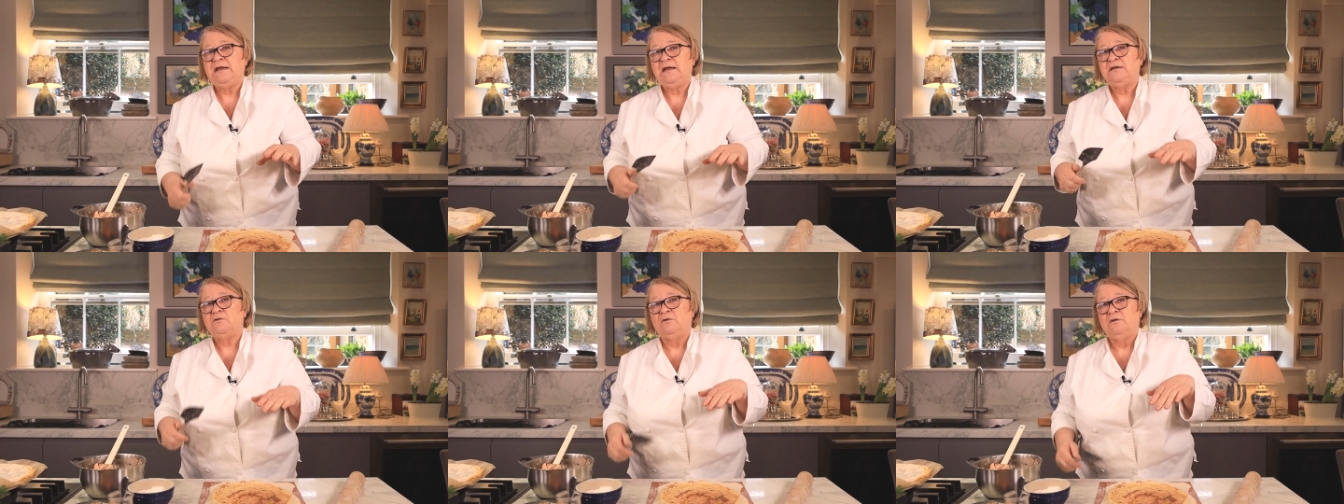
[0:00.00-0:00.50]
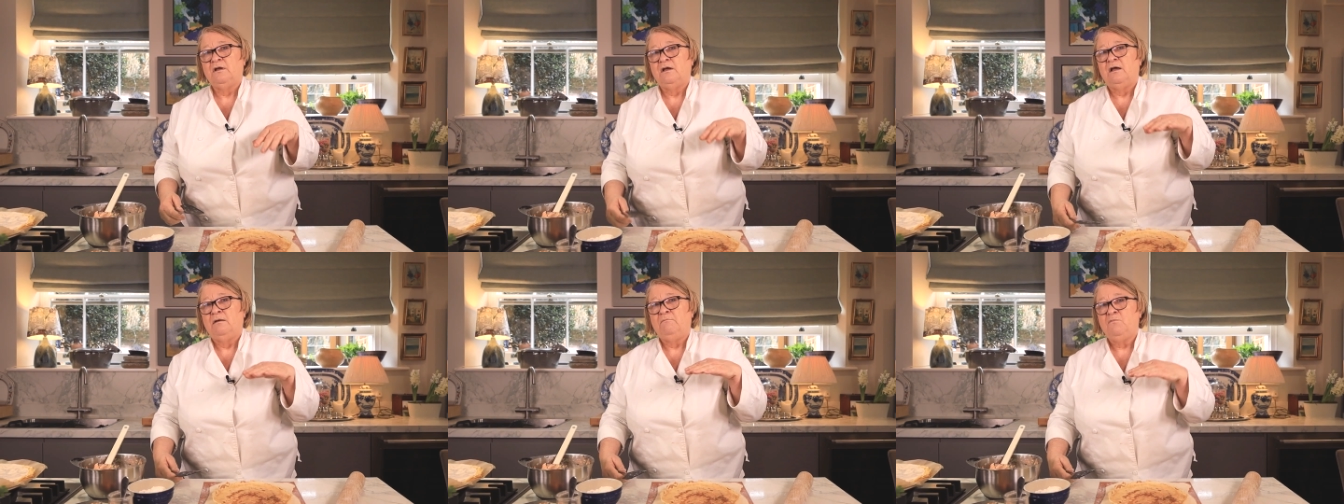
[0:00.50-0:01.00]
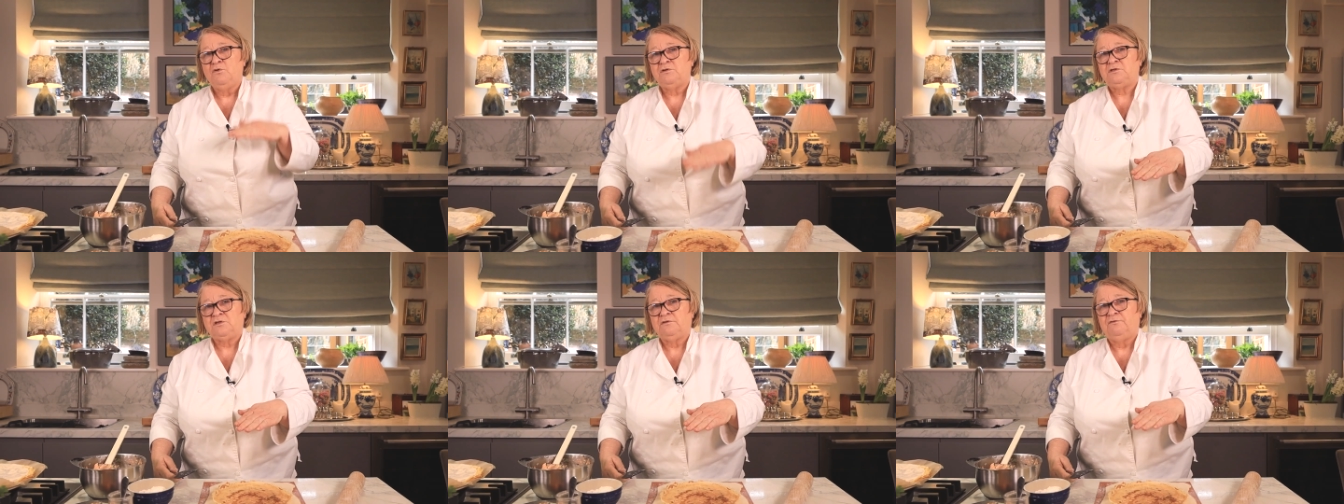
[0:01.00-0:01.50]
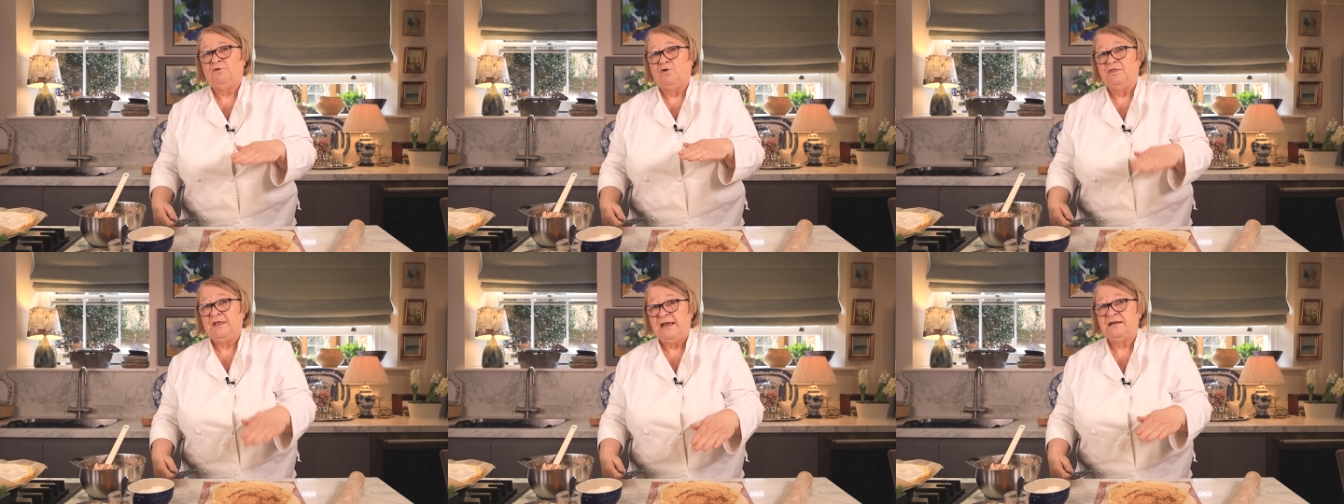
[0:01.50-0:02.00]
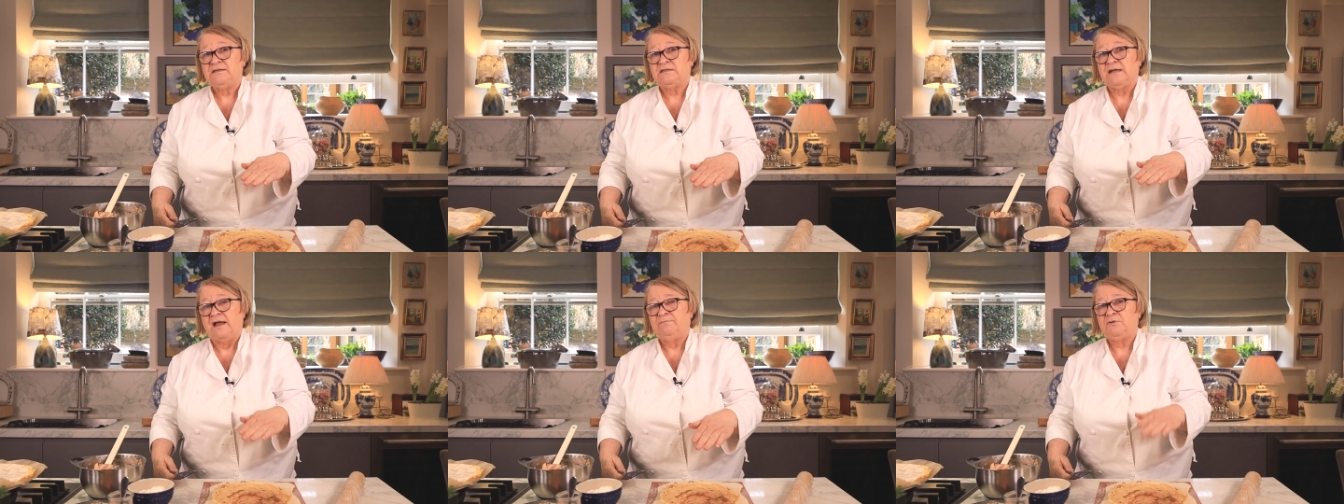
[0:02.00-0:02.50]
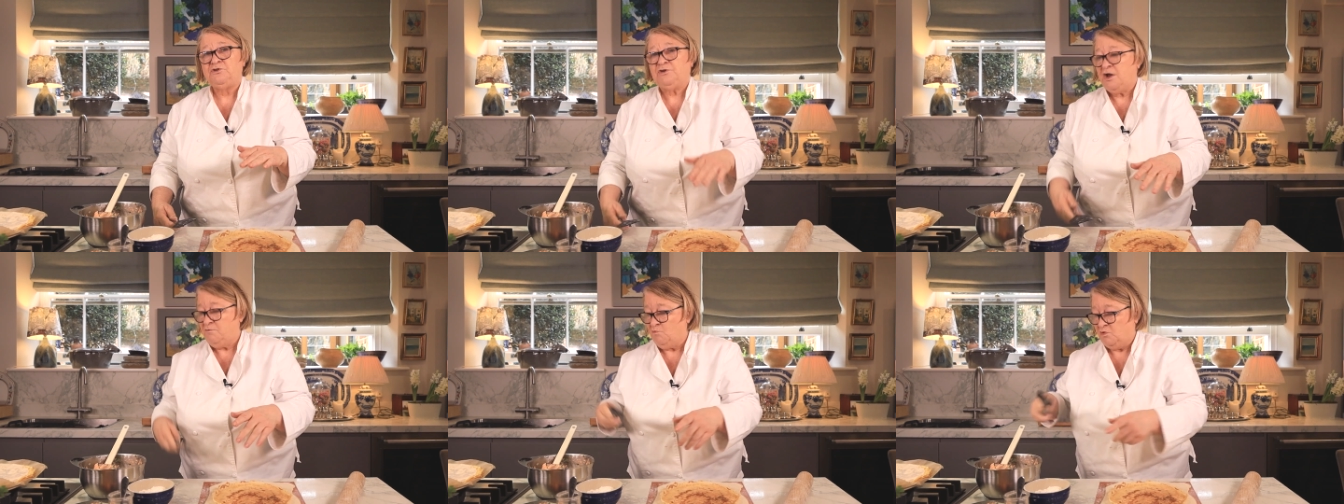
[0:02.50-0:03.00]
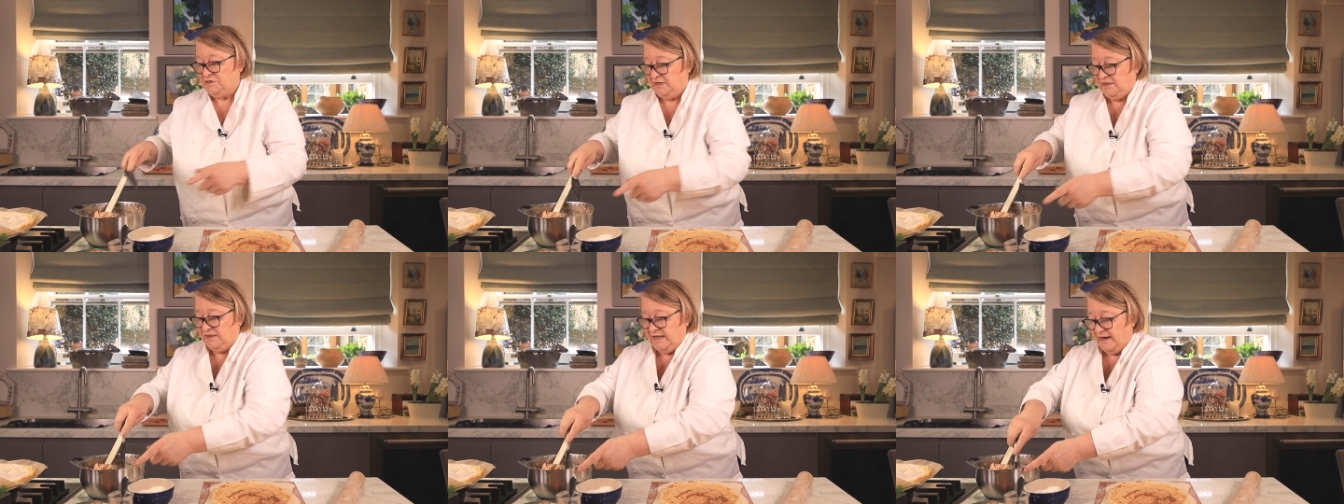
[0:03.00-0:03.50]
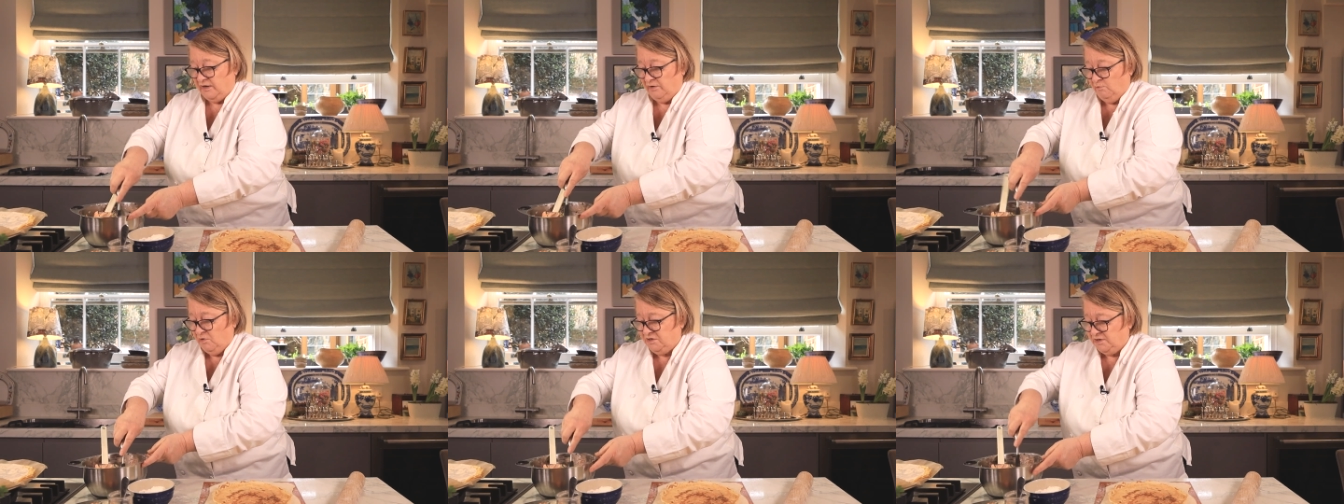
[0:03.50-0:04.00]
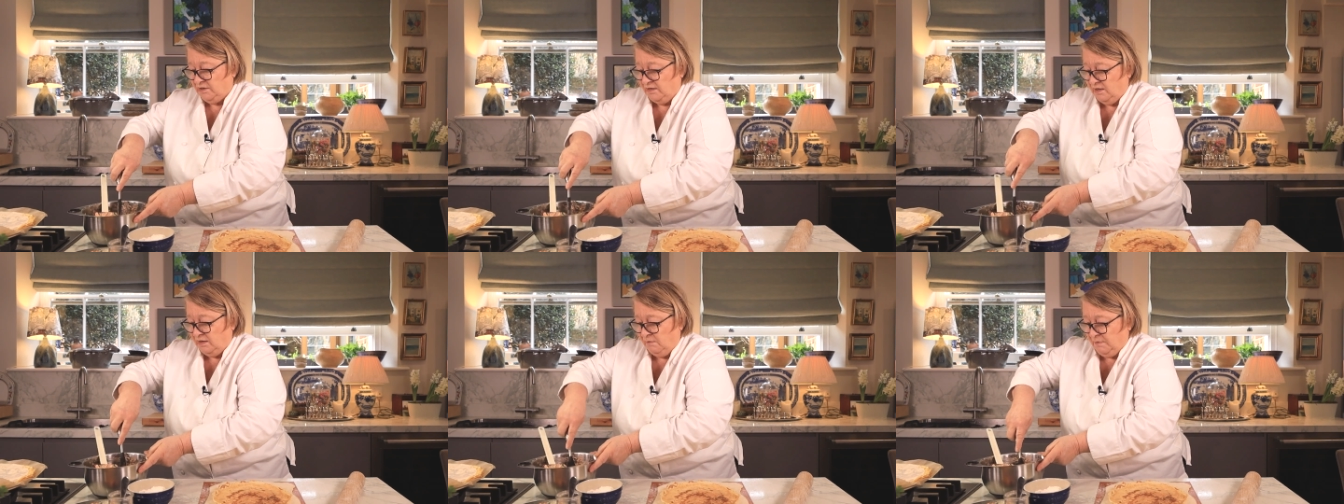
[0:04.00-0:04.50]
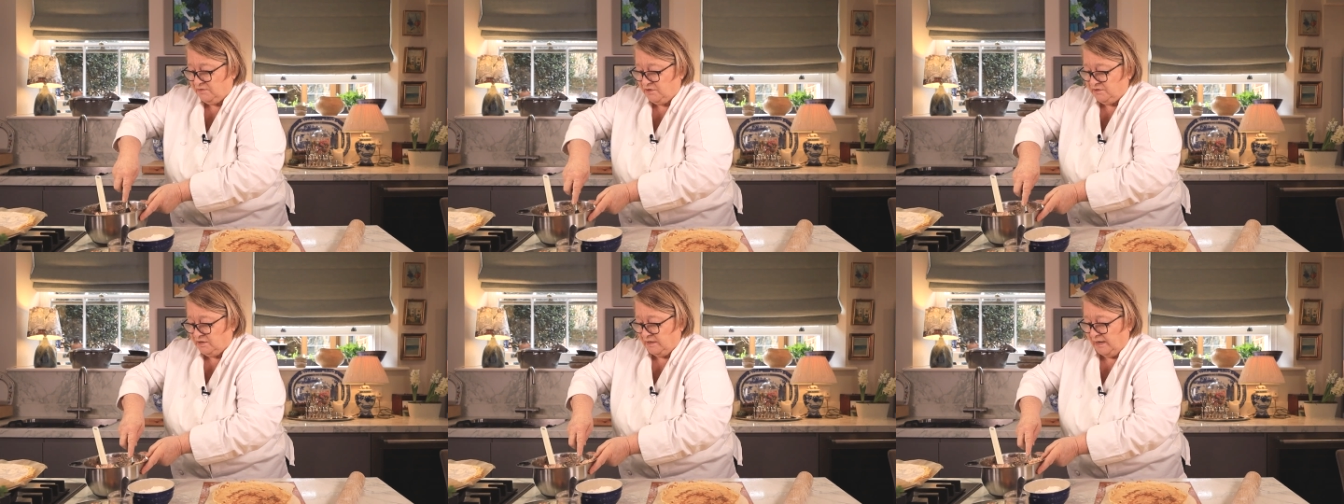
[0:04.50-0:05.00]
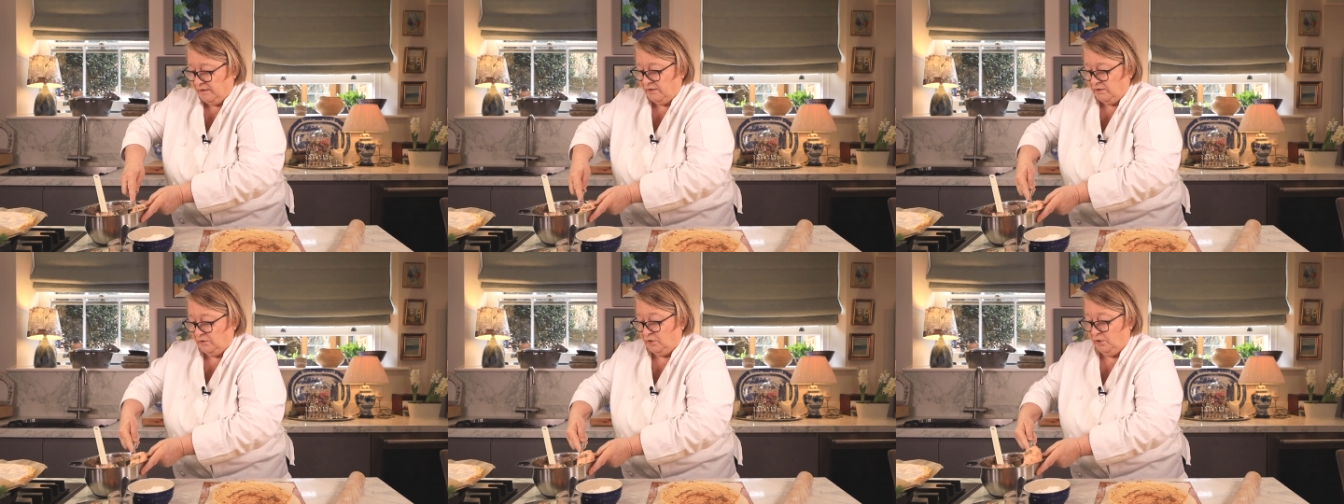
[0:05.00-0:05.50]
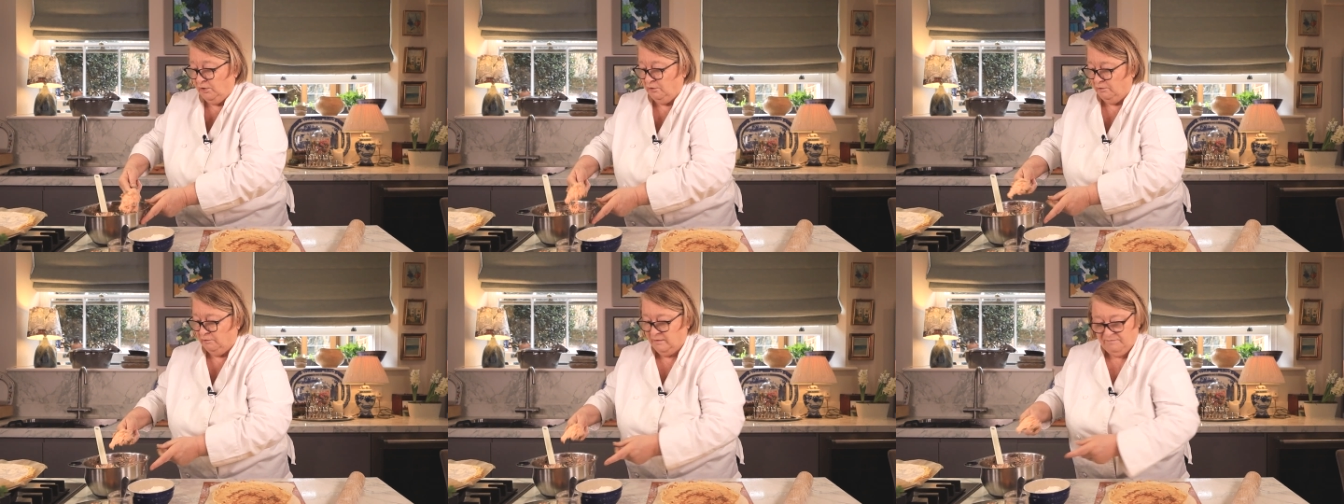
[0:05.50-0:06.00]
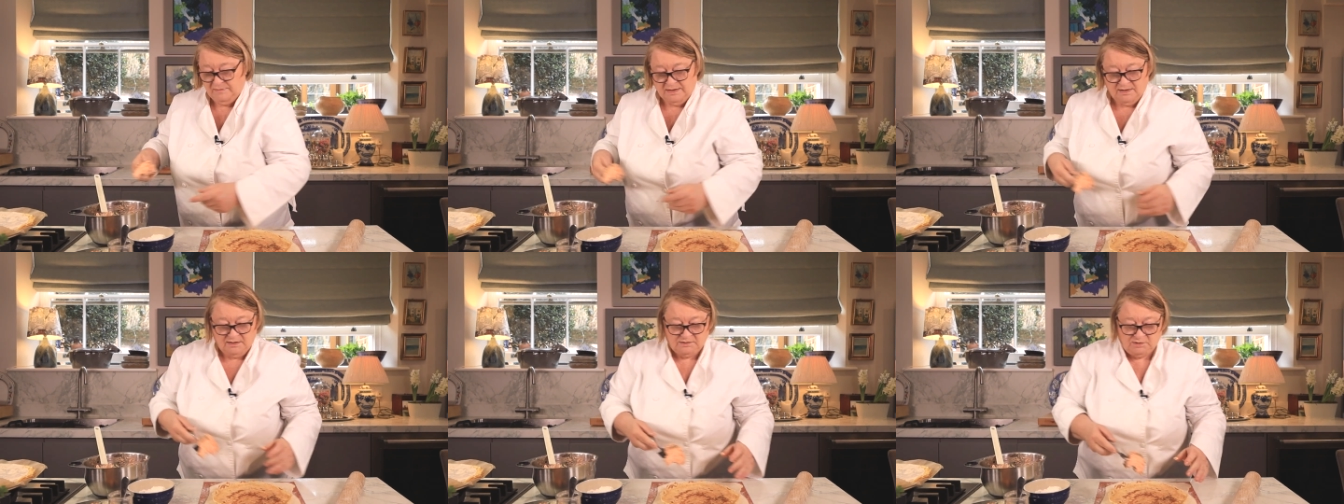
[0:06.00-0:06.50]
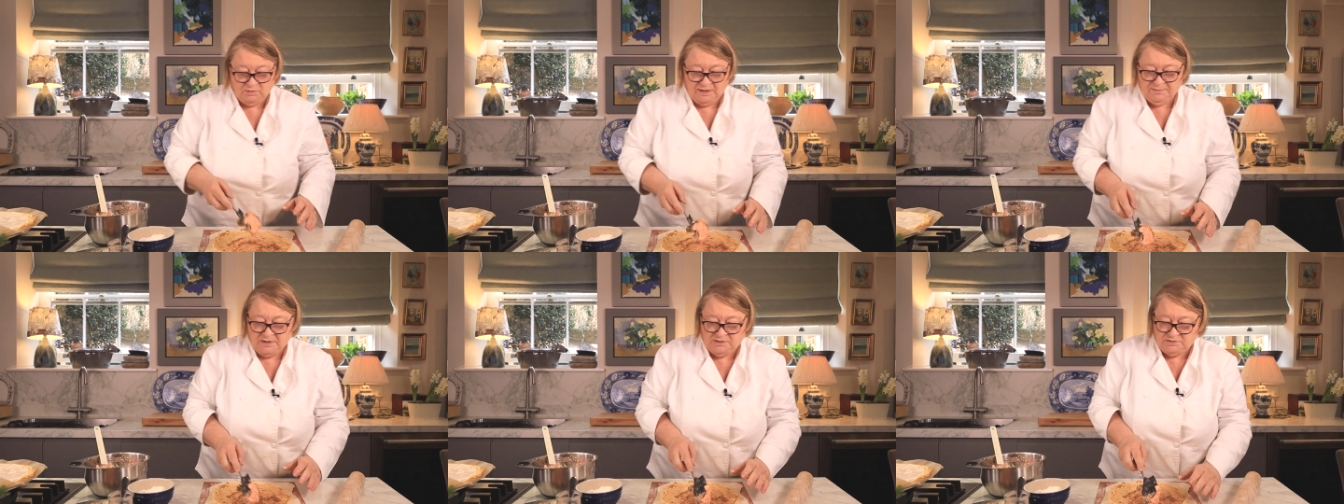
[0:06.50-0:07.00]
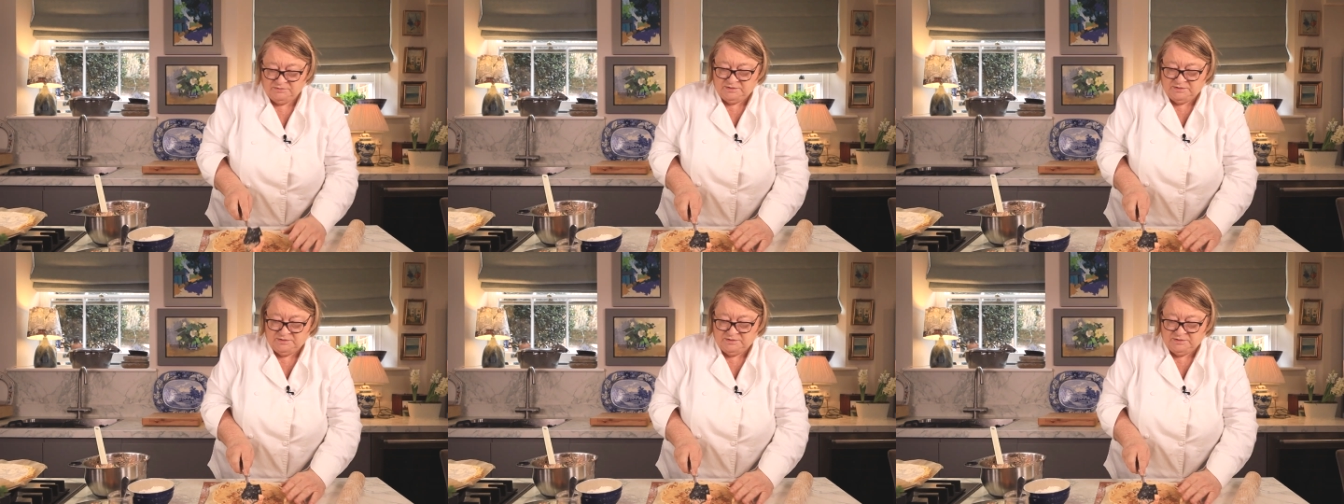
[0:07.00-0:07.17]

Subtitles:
need mousse for the inside, but you don't want it thick. You want it a little bit just like glue. So what I'm going to do